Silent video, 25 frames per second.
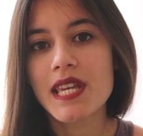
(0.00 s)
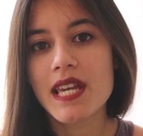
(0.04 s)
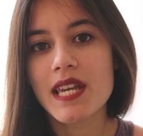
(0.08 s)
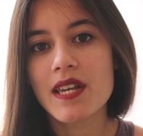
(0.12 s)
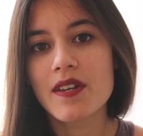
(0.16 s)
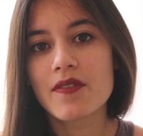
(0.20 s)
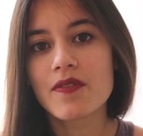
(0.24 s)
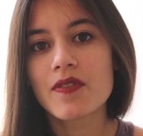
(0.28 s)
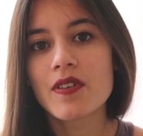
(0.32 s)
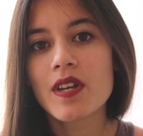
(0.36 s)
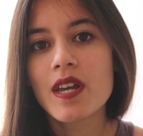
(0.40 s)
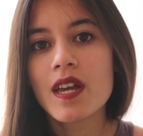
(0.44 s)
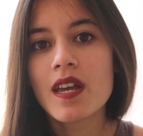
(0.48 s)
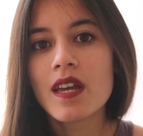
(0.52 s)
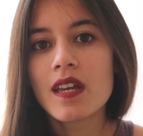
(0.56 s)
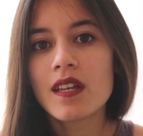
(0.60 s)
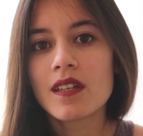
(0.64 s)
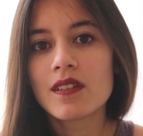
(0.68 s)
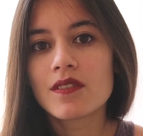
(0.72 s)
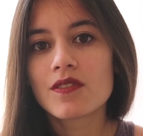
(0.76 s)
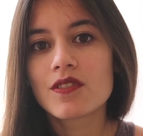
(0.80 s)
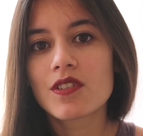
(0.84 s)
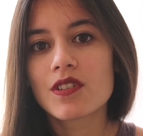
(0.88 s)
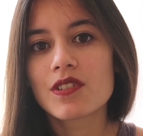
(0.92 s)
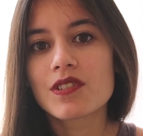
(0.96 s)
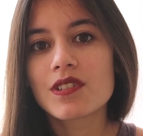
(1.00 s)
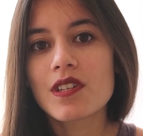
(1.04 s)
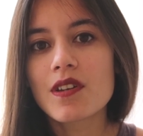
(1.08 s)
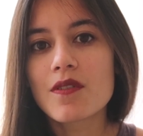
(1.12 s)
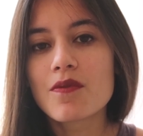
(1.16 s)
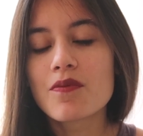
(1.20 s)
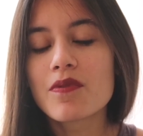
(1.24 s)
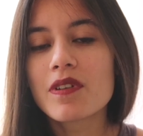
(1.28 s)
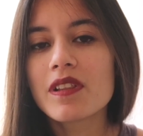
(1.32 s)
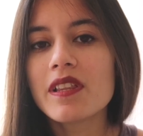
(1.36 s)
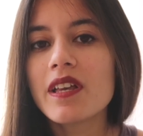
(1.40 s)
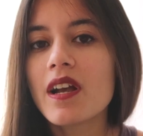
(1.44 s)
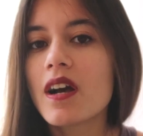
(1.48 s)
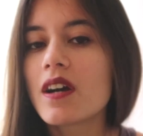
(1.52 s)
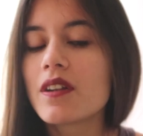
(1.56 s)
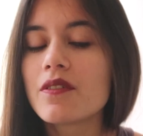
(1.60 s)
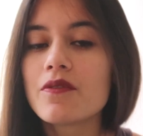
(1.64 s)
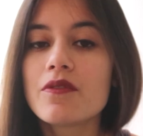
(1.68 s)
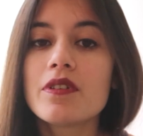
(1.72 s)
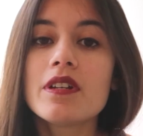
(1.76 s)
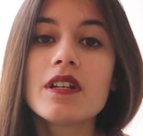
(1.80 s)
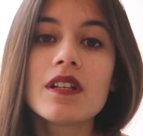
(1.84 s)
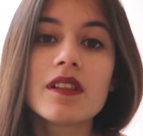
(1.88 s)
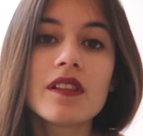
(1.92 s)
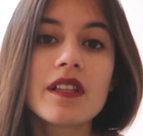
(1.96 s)
give just a really
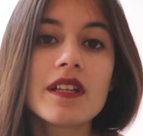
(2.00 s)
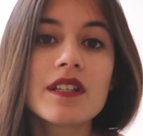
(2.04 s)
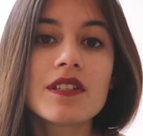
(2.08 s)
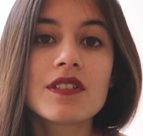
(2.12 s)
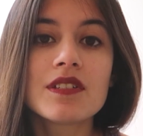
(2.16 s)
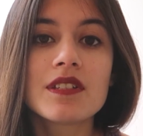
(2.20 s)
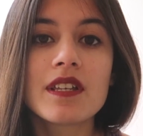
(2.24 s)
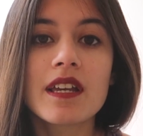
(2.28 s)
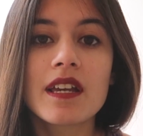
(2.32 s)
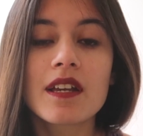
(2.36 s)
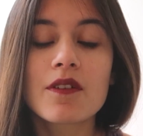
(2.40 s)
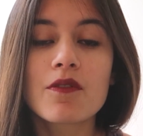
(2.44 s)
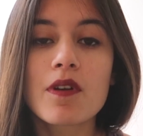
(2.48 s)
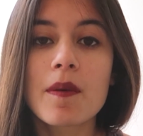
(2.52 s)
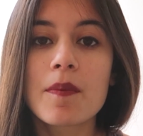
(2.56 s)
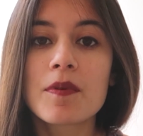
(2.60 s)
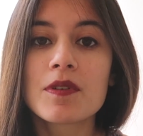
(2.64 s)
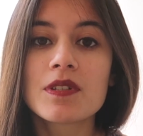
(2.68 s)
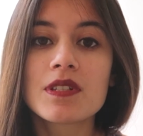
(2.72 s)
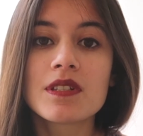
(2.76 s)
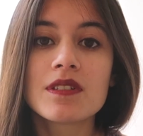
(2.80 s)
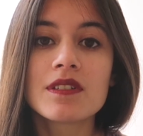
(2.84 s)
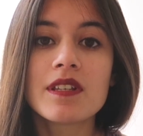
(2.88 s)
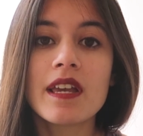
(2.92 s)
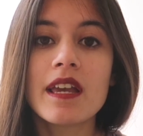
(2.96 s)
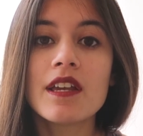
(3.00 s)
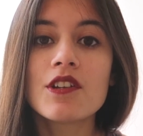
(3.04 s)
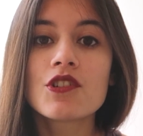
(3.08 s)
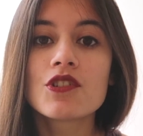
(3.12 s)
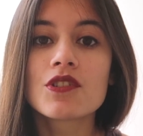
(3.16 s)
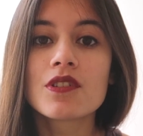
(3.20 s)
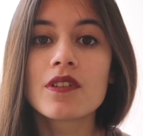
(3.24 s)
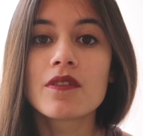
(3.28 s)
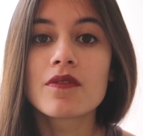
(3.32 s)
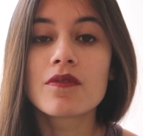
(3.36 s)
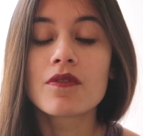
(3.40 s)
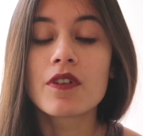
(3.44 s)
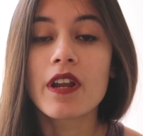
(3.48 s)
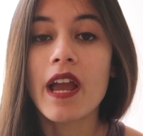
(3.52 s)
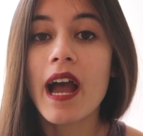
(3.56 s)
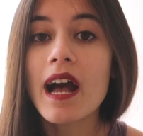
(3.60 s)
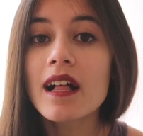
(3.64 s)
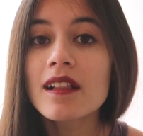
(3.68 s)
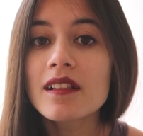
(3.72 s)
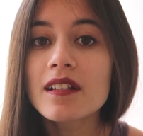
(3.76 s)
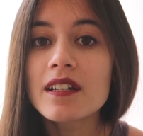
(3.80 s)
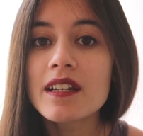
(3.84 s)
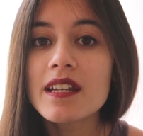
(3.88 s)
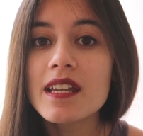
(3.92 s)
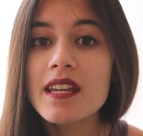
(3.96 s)
unrealistic representation of
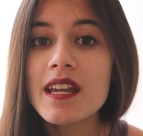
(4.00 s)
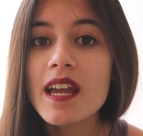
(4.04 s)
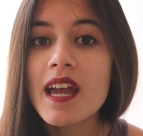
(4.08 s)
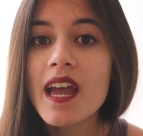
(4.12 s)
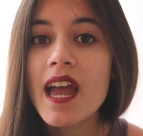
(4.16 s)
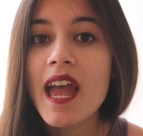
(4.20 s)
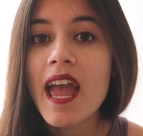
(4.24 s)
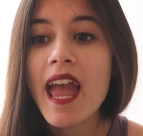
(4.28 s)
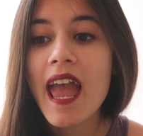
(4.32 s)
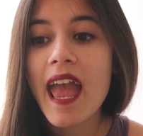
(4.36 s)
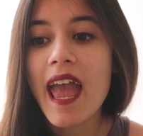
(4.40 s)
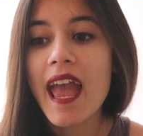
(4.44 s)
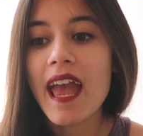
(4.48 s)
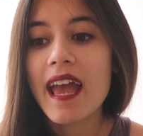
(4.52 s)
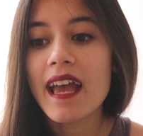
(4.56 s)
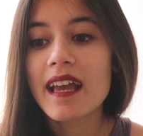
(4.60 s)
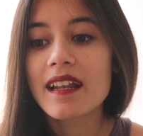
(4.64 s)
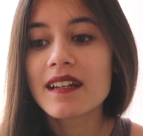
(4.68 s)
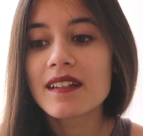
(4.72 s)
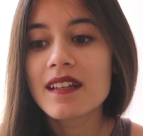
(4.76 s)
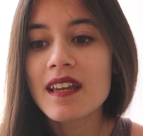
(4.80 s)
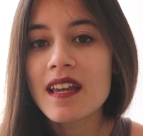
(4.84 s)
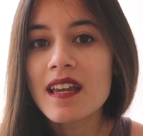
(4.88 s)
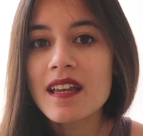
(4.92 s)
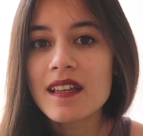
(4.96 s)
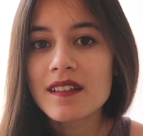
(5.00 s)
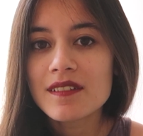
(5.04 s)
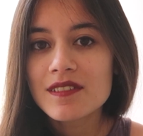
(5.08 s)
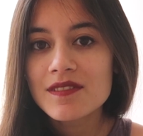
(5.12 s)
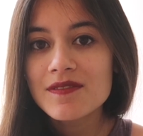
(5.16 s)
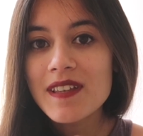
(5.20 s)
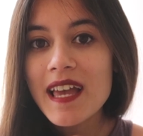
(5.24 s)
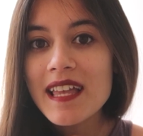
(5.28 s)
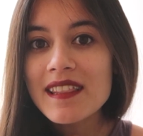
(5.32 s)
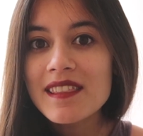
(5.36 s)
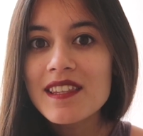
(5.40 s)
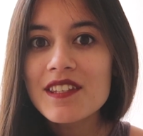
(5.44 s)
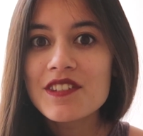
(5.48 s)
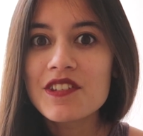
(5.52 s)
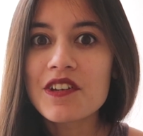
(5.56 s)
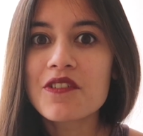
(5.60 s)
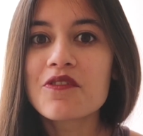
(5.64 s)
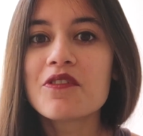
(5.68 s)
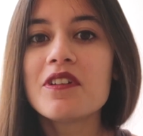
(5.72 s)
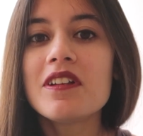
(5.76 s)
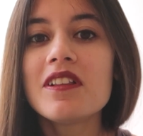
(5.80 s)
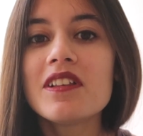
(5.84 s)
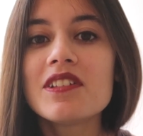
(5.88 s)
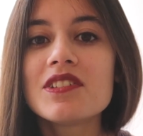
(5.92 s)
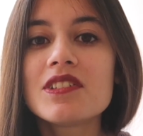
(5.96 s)
reality and set these
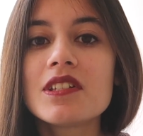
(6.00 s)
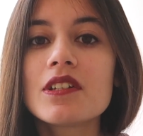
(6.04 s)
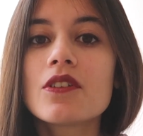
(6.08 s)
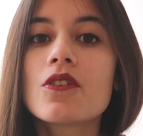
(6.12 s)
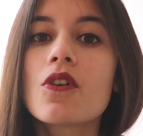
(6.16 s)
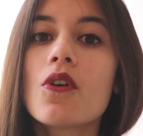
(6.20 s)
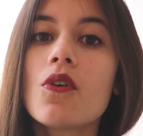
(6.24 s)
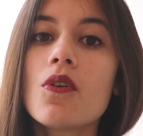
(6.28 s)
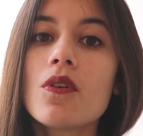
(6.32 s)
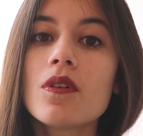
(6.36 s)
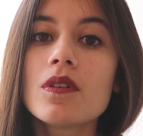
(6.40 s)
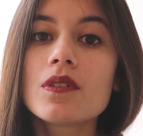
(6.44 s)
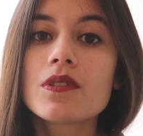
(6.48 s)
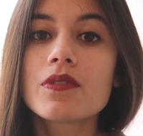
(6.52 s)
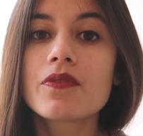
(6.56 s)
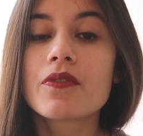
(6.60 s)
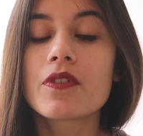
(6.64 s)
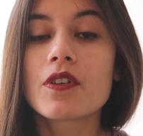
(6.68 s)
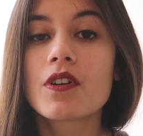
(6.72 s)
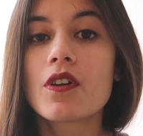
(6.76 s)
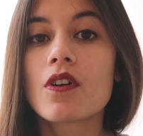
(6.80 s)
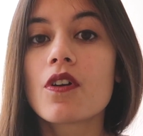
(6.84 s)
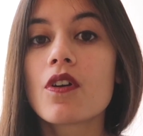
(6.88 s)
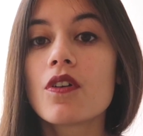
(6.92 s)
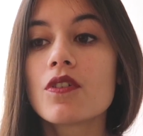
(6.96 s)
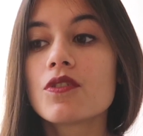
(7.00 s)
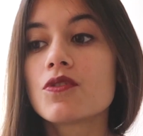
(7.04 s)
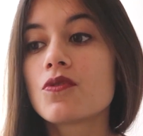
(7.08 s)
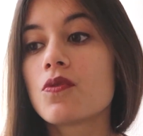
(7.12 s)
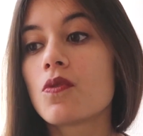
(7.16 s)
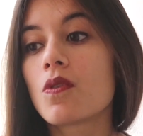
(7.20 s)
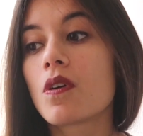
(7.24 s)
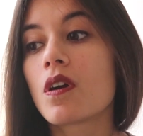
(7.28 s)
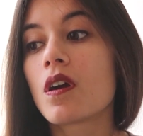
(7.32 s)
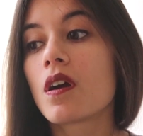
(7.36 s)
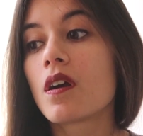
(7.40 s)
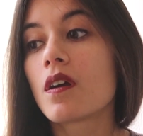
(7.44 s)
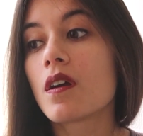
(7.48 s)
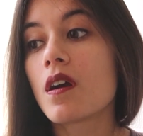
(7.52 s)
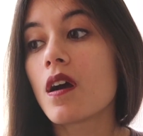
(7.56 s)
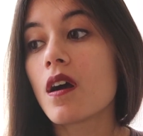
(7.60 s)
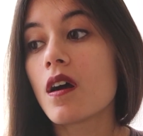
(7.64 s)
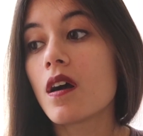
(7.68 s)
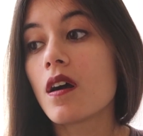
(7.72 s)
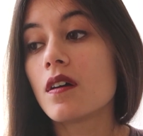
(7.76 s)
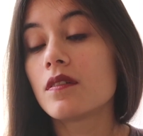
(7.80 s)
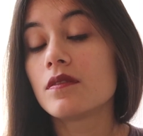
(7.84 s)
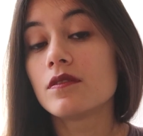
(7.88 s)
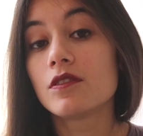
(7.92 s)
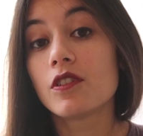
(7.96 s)
unrealistic goals for girls who are
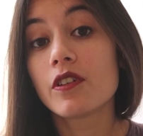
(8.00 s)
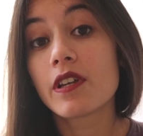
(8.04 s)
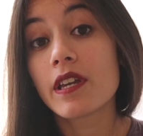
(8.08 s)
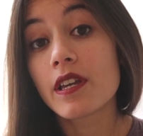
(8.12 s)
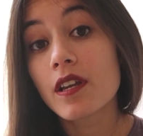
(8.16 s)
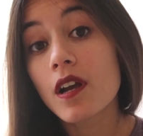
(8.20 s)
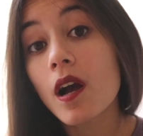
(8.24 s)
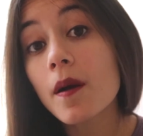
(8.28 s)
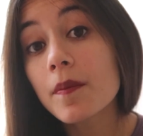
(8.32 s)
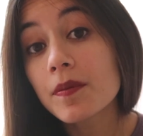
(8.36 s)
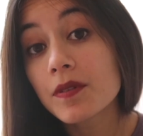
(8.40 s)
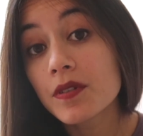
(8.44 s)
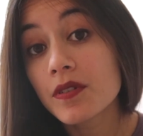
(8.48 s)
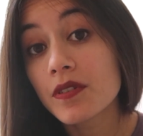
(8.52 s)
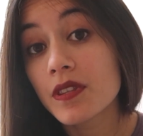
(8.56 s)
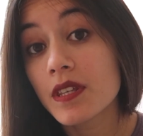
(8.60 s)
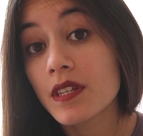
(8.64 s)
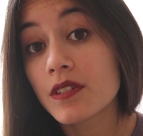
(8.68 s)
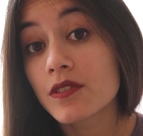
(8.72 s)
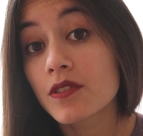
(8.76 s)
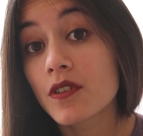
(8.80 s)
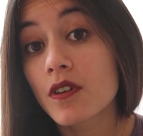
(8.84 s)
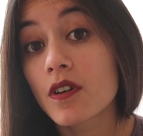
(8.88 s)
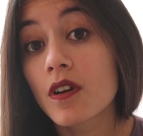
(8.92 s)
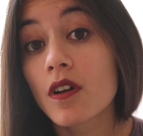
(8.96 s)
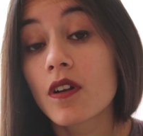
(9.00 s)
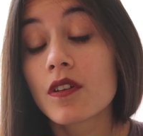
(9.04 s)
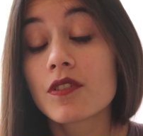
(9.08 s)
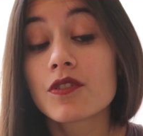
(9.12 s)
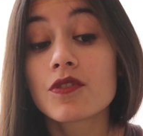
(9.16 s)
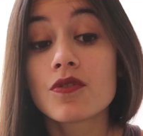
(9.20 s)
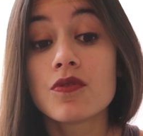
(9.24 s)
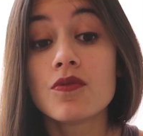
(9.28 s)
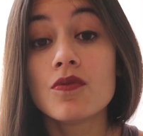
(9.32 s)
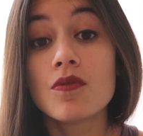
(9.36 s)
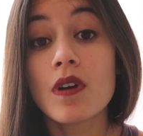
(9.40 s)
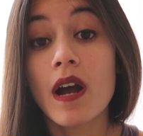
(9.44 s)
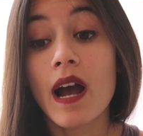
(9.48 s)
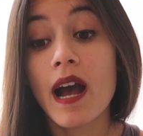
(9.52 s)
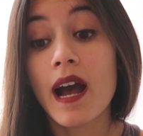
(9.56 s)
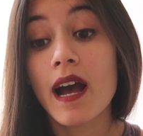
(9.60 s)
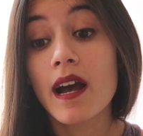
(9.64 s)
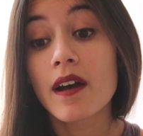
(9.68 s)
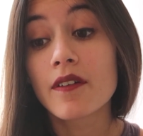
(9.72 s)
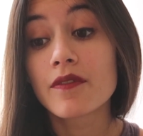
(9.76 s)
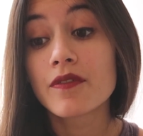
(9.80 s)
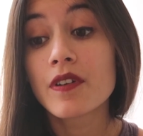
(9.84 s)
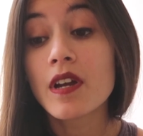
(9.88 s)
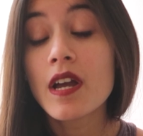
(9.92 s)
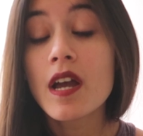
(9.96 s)
looking up to these girls, who
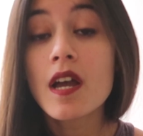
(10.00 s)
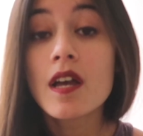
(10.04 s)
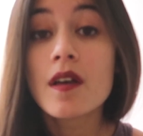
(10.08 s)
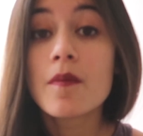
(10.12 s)
have